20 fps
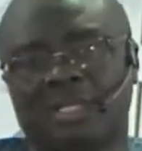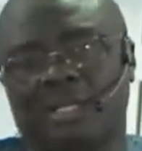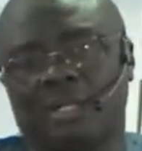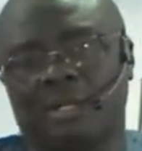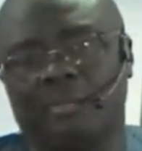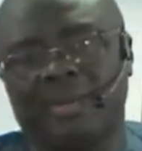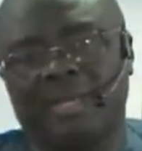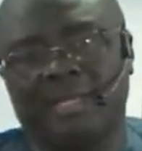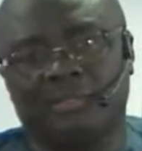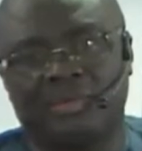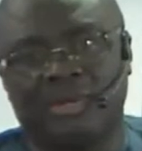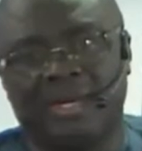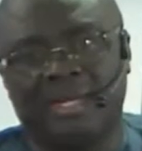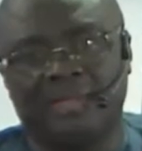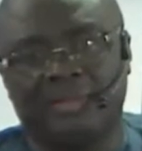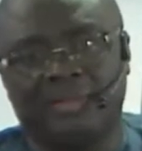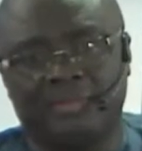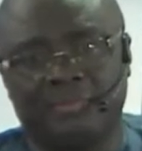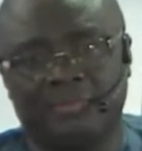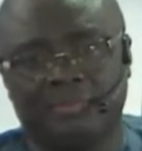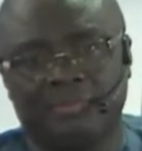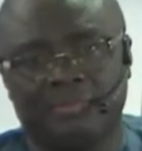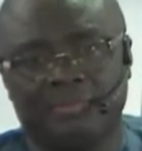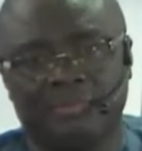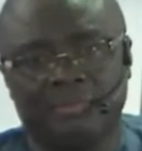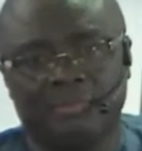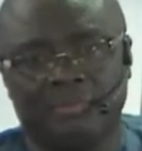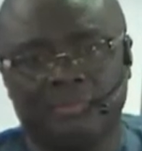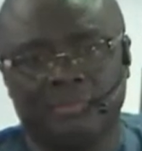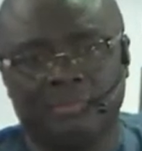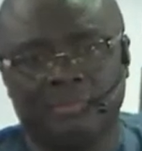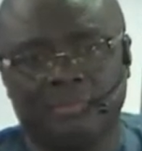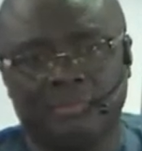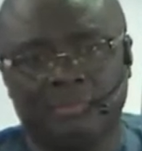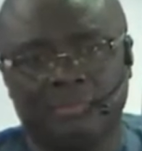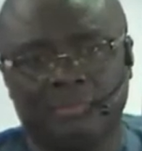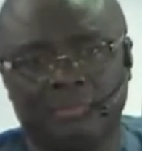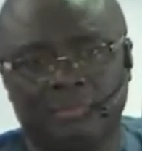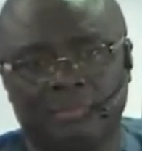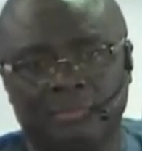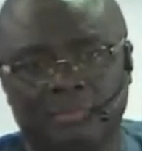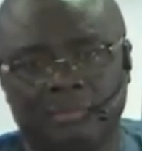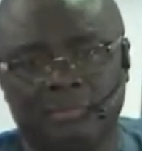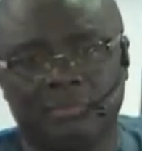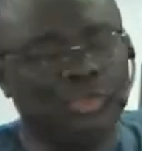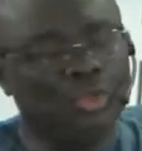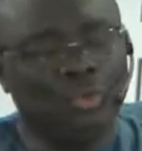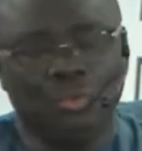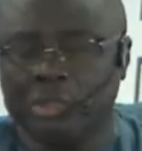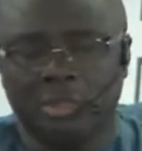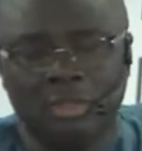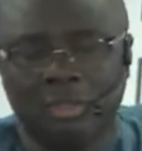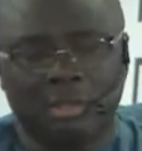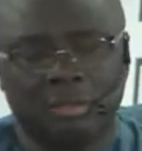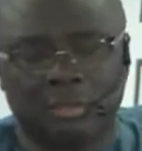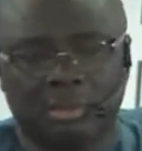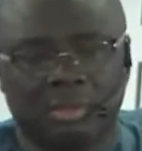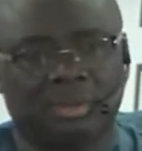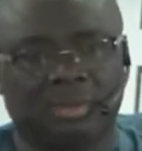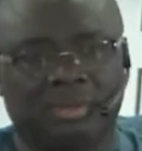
your birthright. You will not.